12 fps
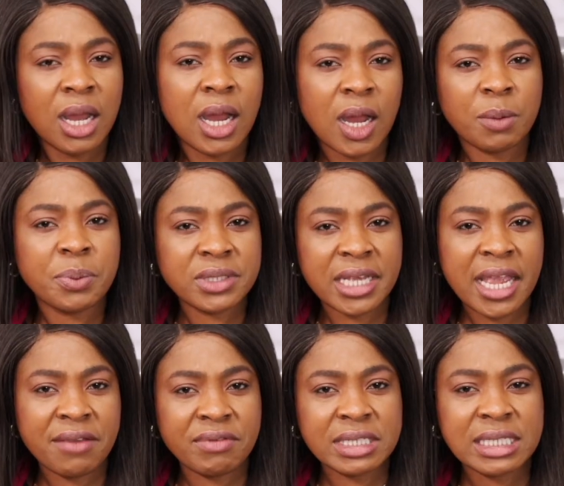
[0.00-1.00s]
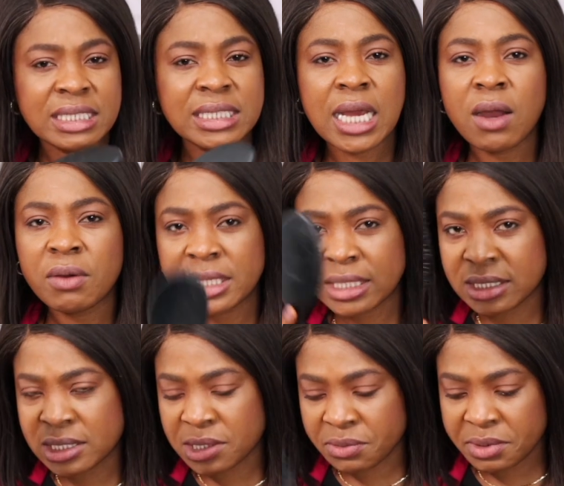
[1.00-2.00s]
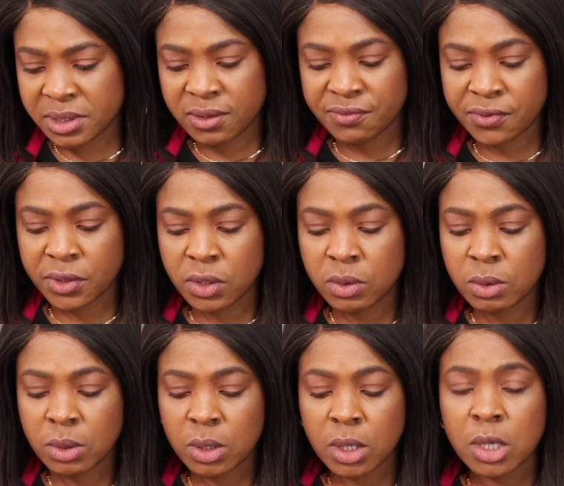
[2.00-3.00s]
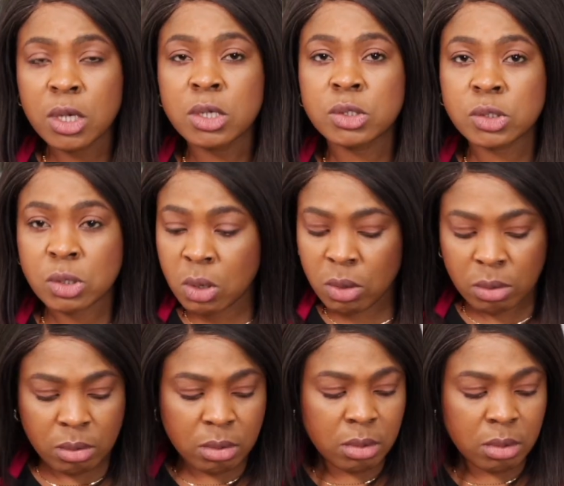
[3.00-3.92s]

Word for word: I'll put everything down in the description for you. So